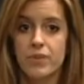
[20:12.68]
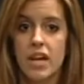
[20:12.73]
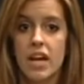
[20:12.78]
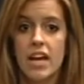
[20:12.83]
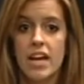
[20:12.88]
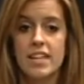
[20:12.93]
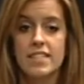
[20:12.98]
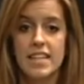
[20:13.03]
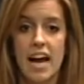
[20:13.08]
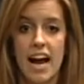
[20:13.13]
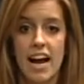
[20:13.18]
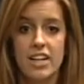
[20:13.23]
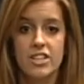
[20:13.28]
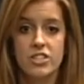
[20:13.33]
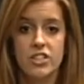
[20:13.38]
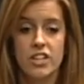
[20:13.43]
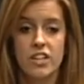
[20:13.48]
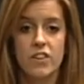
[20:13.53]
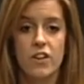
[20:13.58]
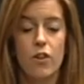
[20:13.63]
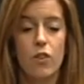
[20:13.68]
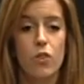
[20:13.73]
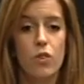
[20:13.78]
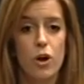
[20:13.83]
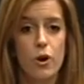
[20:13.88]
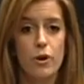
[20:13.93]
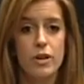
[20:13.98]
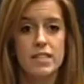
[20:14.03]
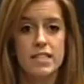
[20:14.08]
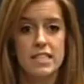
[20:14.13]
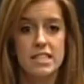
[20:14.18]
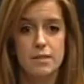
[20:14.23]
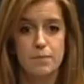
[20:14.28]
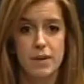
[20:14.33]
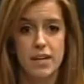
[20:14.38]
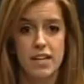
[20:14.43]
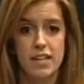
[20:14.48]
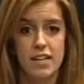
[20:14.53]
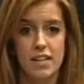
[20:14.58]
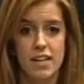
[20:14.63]
is actually the lowest it's
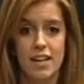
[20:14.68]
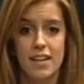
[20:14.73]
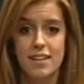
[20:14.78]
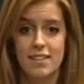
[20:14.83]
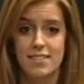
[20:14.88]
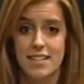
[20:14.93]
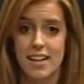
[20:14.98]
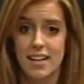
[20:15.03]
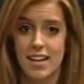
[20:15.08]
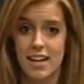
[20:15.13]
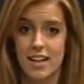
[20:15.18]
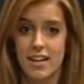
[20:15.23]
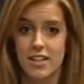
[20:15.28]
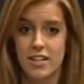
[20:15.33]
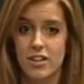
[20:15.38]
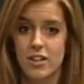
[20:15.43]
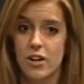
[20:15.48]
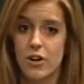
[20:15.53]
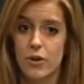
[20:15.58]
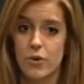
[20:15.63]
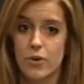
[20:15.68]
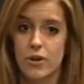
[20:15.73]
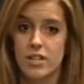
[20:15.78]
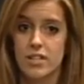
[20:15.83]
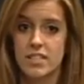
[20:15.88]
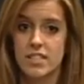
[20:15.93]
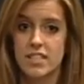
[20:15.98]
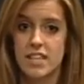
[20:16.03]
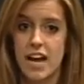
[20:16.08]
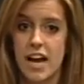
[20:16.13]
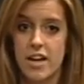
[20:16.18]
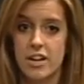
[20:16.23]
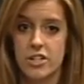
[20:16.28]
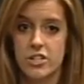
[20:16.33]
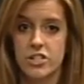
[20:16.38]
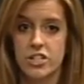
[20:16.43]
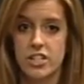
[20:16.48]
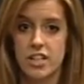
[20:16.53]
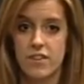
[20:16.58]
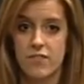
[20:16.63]
been in a decade, according to the
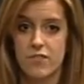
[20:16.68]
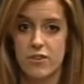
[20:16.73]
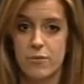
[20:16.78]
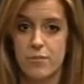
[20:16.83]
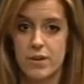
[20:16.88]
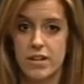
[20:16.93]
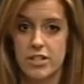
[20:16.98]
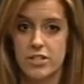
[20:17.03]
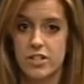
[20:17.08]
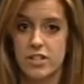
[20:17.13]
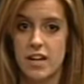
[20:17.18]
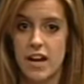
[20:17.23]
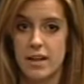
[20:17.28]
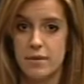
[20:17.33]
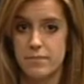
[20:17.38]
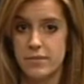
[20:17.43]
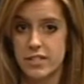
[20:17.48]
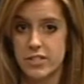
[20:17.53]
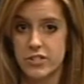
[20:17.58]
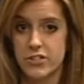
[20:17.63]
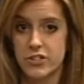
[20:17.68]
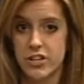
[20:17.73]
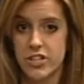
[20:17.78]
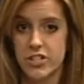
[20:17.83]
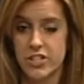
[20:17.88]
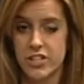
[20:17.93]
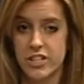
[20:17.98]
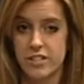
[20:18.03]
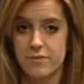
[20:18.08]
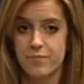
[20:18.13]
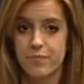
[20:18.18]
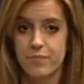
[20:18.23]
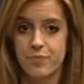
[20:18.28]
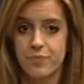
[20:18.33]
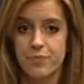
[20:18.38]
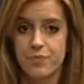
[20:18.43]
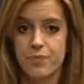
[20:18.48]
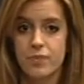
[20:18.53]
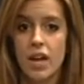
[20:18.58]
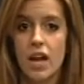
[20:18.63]
Energy Information Administration.
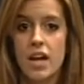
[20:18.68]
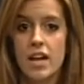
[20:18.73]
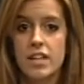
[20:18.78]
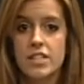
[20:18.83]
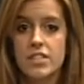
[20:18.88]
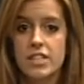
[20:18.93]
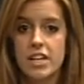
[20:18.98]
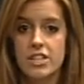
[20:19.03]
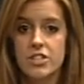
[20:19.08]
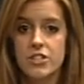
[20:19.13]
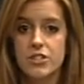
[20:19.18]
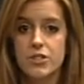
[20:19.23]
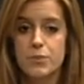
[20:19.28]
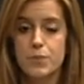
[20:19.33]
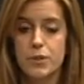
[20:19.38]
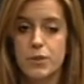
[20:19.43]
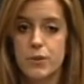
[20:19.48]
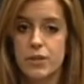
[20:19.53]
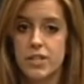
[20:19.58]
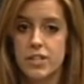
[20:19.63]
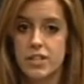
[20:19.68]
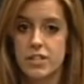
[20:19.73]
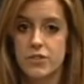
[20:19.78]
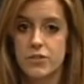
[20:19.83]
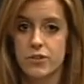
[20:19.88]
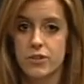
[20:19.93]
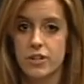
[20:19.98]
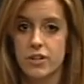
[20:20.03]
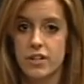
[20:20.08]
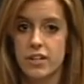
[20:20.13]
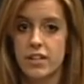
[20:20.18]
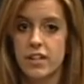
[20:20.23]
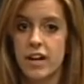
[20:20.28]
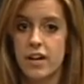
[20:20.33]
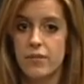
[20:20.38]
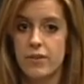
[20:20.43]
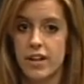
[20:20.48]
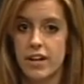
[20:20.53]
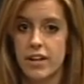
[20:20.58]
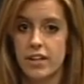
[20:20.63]
Tensions between Israel and
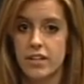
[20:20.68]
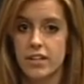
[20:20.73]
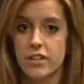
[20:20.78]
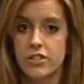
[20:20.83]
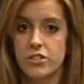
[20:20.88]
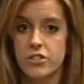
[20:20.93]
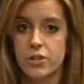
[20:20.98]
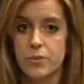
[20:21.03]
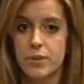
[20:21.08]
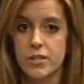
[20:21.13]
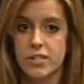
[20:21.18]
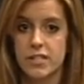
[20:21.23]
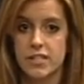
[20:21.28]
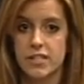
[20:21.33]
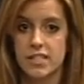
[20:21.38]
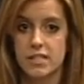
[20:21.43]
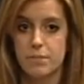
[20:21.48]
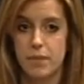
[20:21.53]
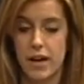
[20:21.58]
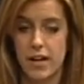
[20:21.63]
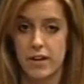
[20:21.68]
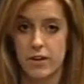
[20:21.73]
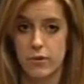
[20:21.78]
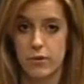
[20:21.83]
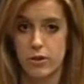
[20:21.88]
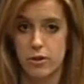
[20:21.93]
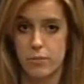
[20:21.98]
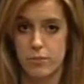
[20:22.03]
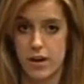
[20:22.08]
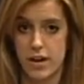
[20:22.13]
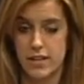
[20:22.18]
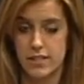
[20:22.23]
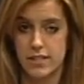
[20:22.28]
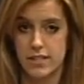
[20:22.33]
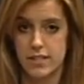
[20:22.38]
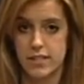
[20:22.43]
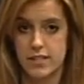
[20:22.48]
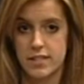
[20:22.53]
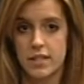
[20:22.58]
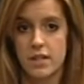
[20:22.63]
Iran contribute to the spike in oil
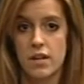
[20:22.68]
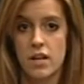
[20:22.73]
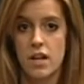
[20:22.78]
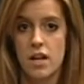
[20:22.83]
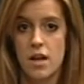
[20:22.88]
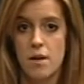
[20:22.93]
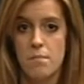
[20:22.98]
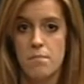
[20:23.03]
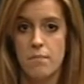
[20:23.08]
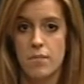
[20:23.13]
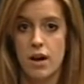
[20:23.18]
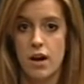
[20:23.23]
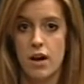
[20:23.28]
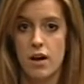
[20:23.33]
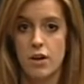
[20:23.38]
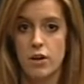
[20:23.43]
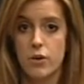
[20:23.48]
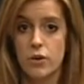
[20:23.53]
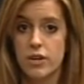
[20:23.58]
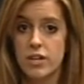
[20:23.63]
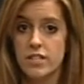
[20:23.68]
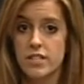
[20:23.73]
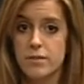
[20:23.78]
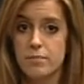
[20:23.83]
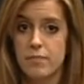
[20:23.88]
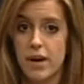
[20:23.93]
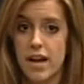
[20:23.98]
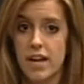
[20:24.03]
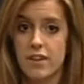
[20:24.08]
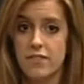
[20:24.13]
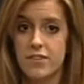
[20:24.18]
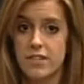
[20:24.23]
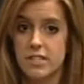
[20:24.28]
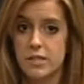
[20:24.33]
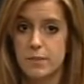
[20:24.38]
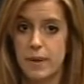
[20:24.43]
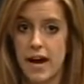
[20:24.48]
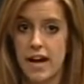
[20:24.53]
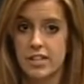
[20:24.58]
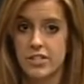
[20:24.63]
prices. According to Mike
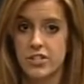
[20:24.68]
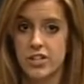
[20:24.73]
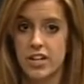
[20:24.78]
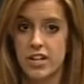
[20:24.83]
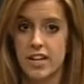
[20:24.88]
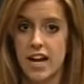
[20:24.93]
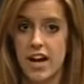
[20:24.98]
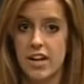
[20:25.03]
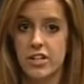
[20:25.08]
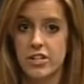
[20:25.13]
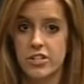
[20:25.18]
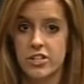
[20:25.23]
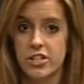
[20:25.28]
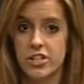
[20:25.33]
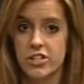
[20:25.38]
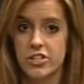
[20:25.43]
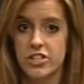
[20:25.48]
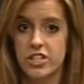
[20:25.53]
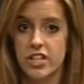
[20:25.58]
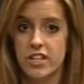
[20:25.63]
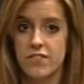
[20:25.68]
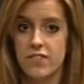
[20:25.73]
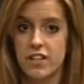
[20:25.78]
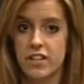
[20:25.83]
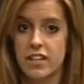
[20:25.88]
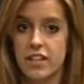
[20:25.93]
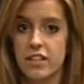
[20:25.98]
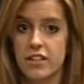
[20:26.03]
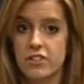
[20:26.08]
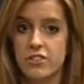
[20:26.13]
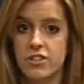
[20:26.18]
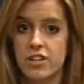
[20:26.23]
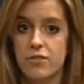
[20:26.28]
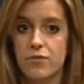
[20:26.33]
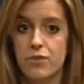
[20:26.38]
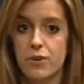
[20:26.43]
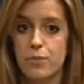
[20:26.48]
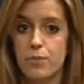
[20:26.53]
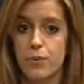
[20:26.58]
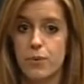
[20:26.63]
Fitzpatrick, editor-in-chief in
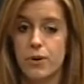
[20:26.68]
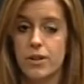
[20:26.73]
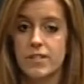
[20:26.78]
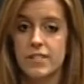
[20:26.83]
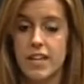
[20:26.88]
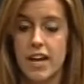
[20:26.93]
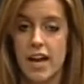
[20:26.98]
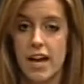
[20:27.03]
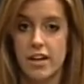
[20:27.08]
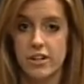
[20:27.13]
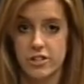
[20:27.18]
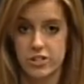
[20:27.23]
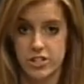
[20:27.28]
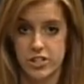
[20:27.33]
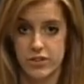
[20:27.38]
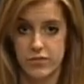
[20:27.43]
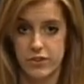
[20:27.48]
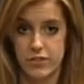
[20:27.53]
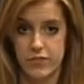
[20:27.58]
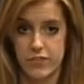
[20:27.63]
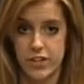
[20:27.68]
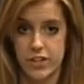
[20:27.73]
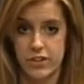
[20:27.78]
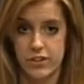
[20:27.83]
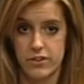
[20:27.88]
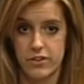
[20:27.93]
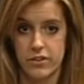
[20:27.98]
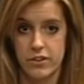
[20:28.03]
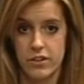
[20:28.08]
Kildreth Reports Energy Review,